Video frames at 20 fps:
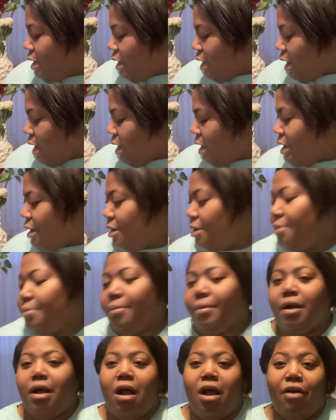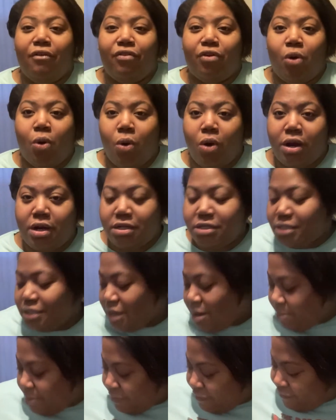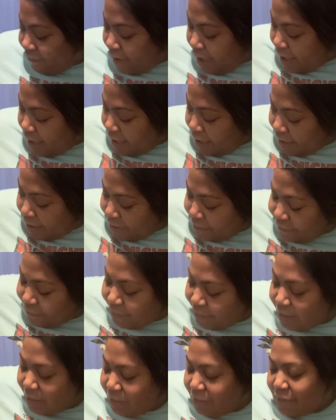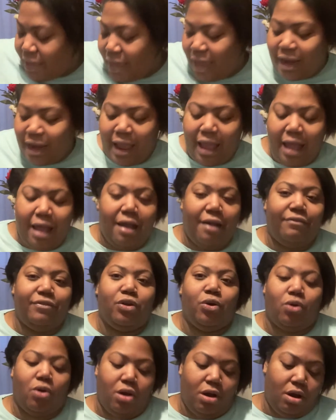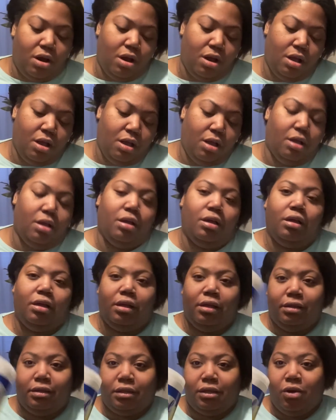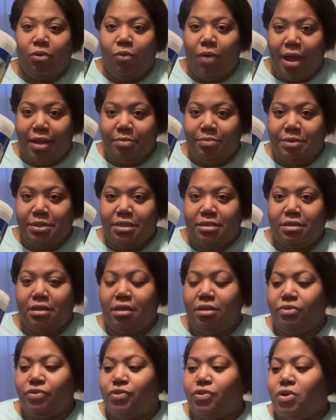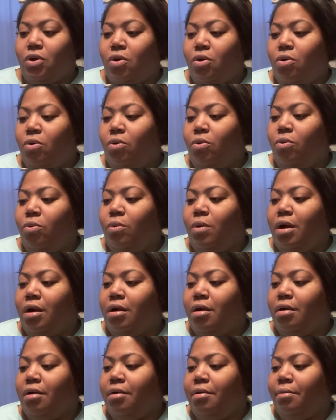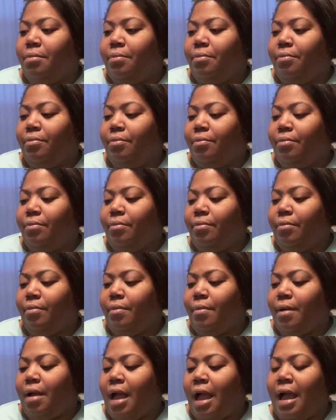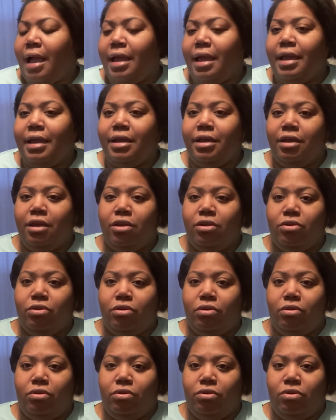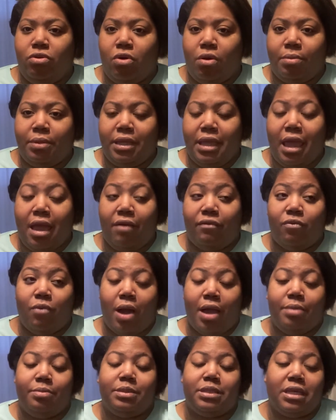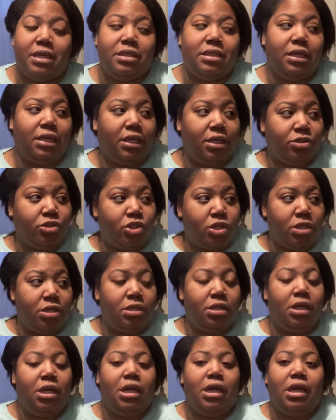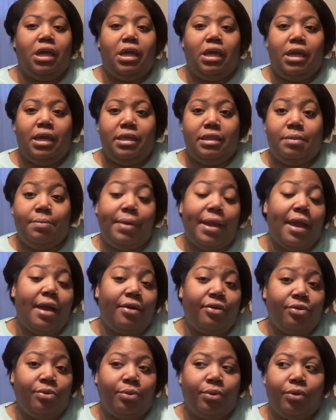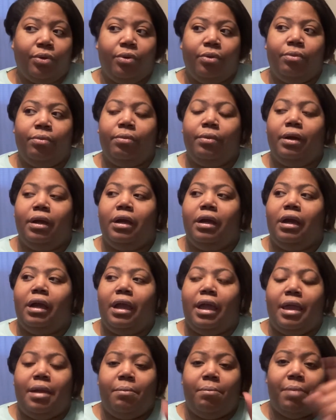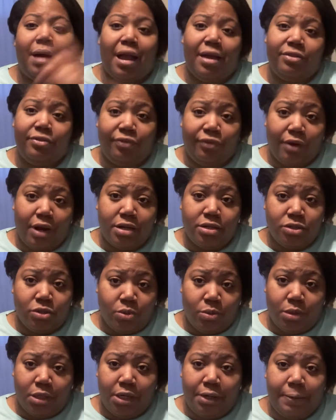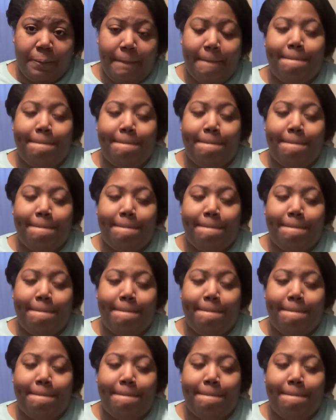Of course, number 5, you gotta have your wipes. So I normally have wipes in the kitchen, in the bathroom, and by the front door.